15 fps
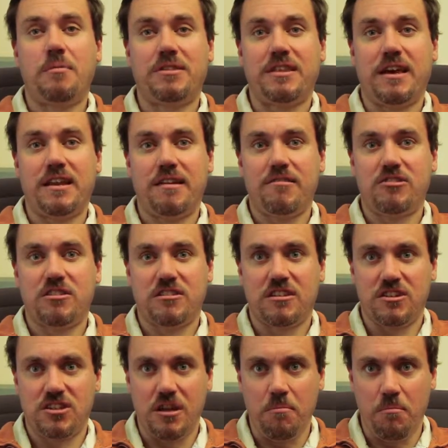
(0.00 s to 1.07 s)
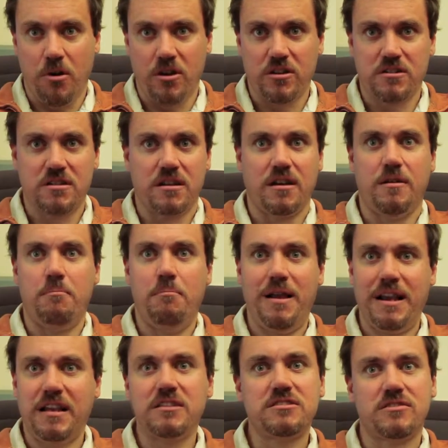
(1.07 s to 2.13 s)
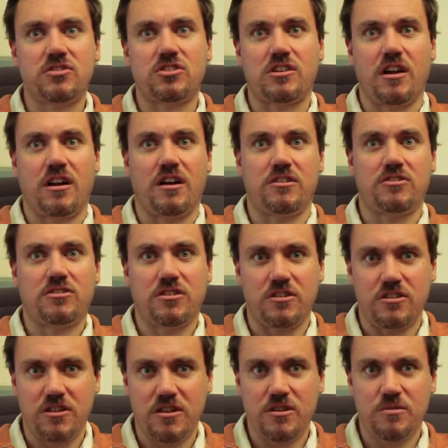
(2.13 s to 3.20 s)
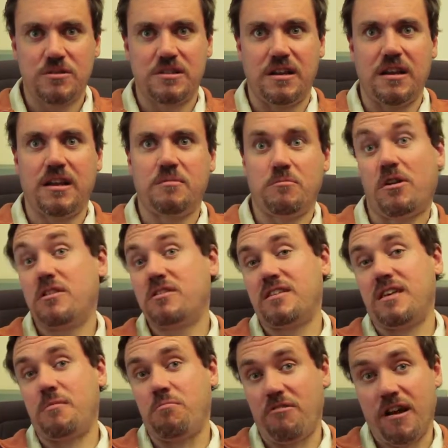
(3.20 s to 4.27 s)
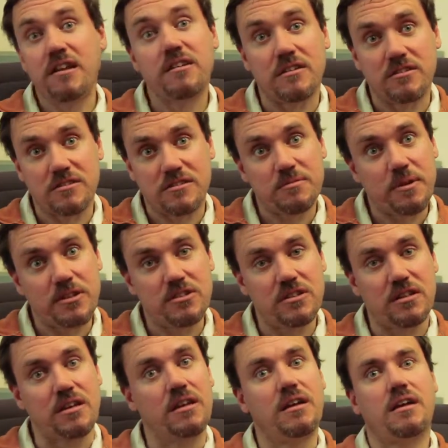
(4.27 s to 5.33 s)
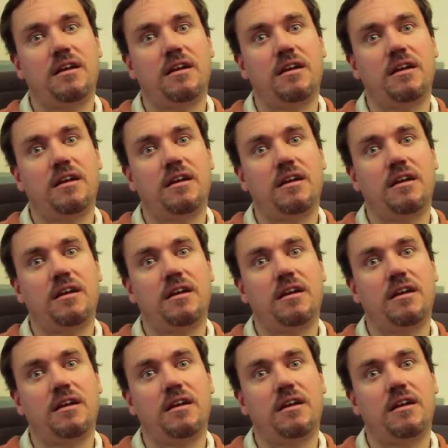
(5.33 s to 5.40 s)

But the idea is essentially monitor millions of stars continuously and monitor their brightness especially,